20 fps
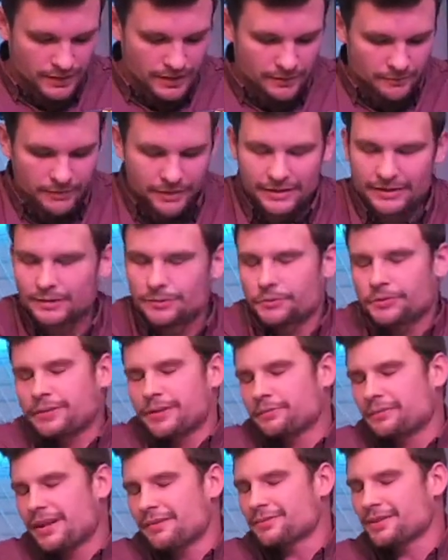And we, we
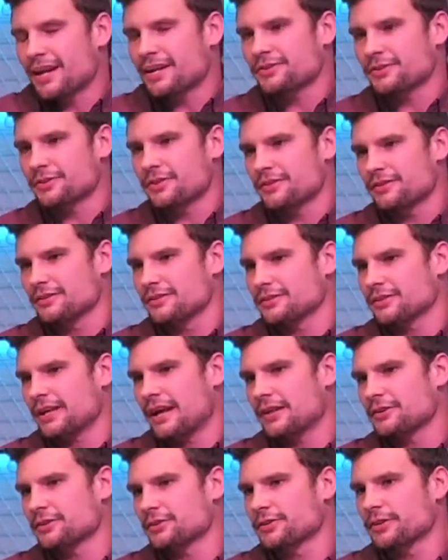sometimes catch, our,
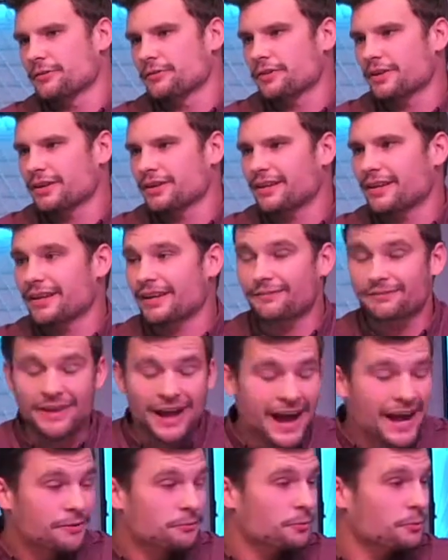catch ourselves thinking, like, if
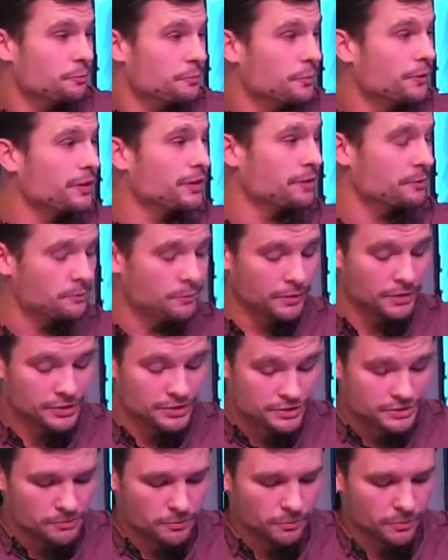God was really
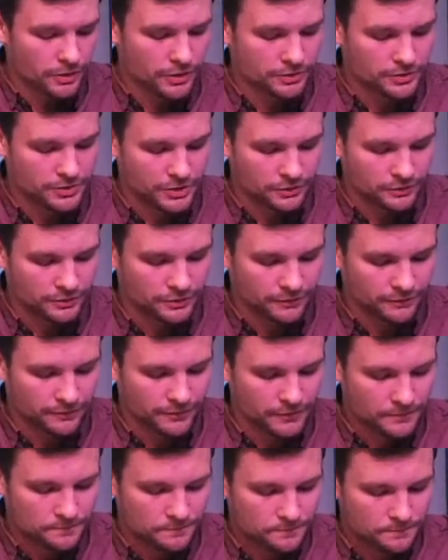with, with Joseph,
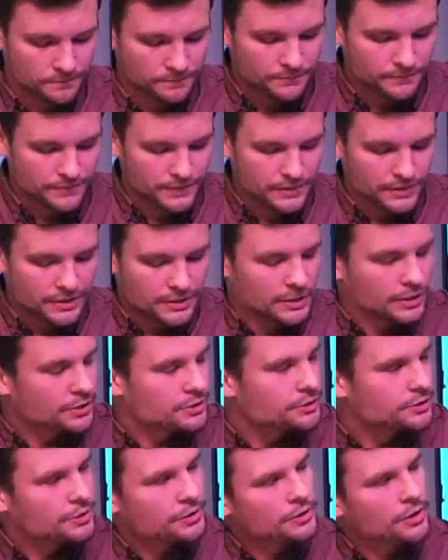
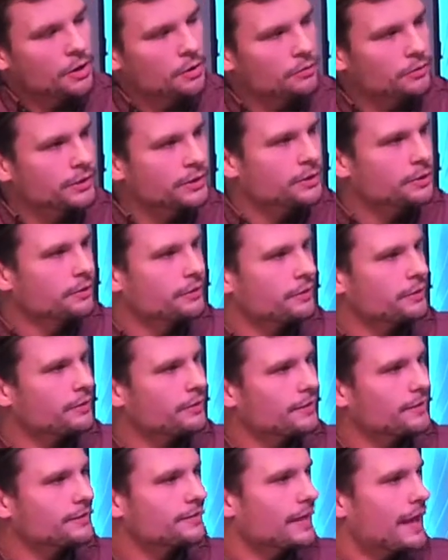shouldn't only good
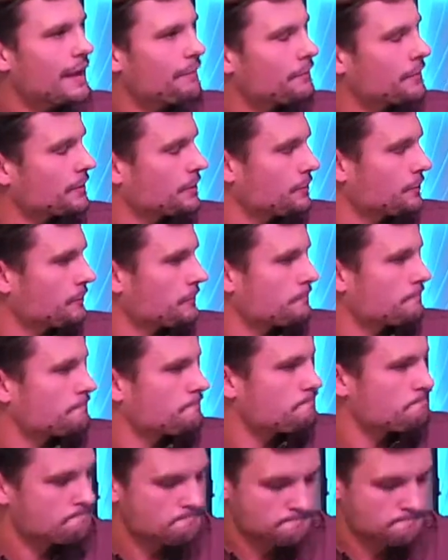things happen to him?